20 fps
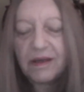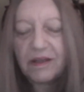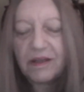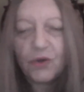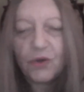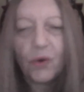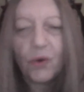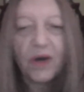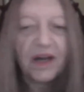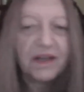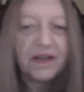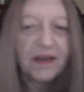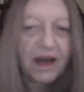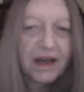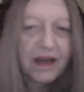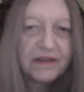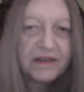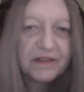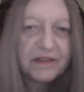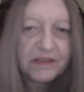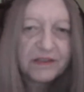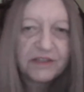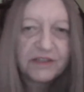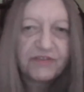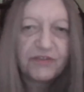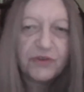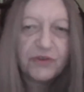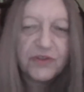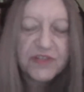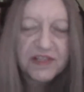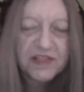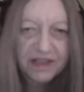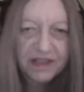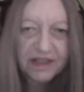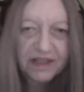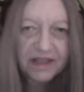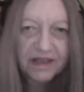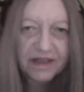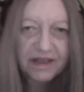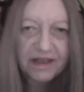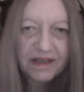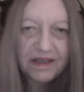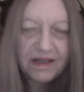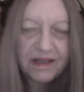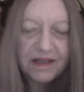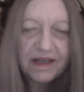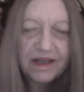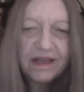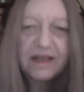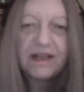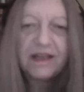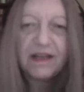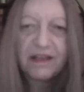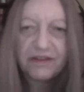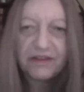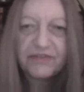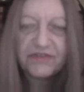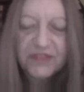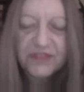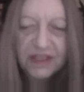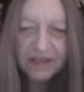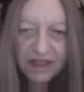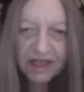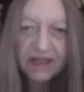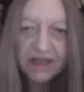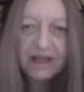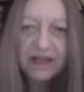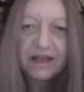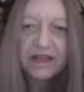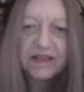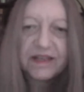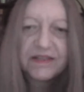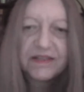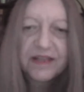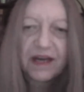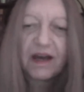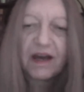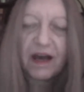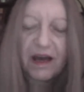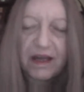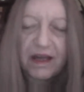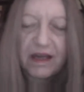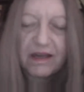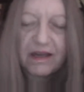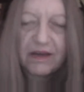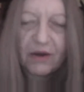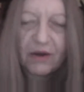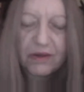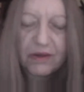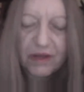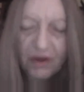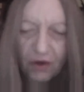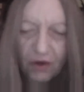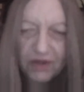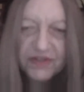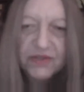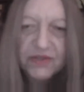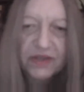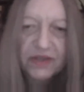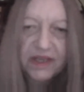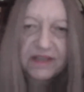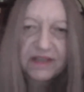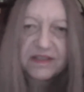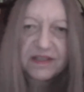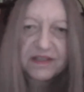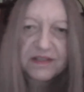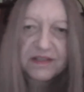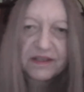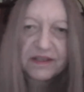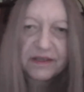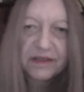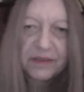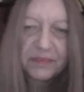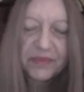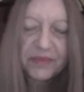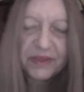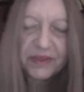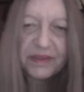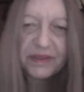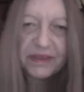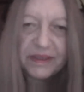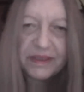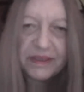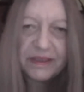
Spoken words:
Johann Heinrich Füssli. He lived in England also at the time, ne?